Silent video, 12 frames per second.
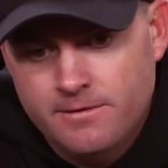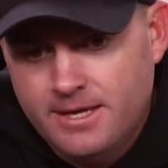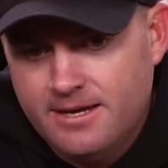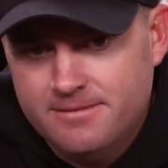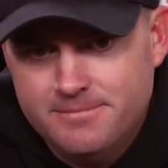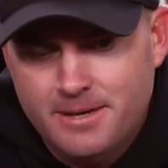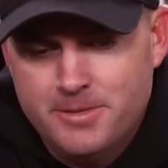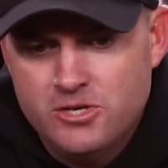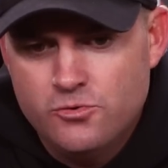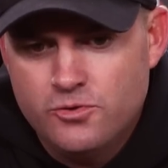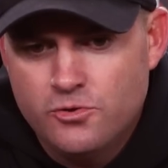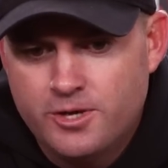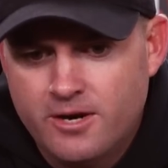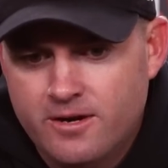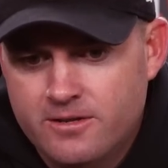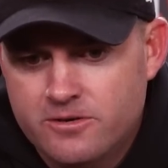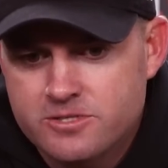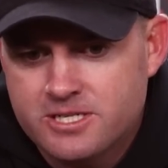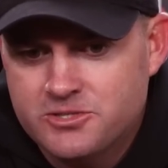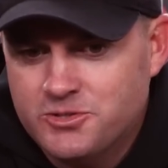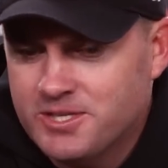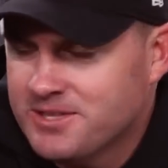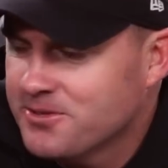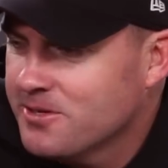Yeah, I mean, you carry those because you
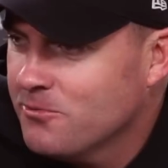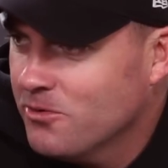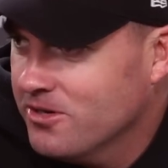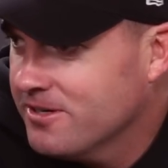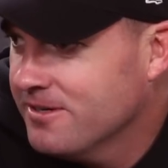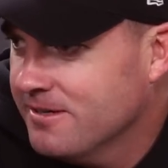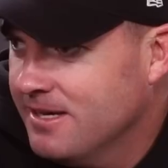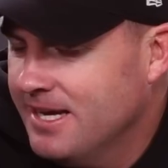think they're going to work.